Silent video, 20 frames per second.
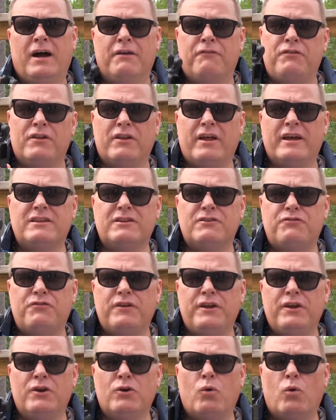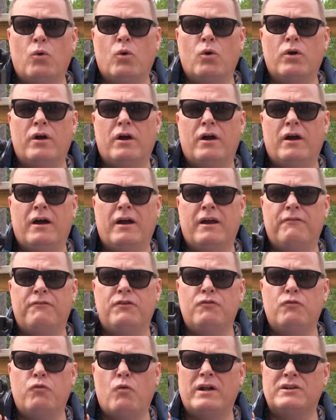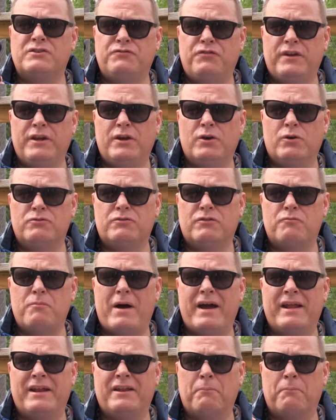if you like this video or if you've watched videos of mine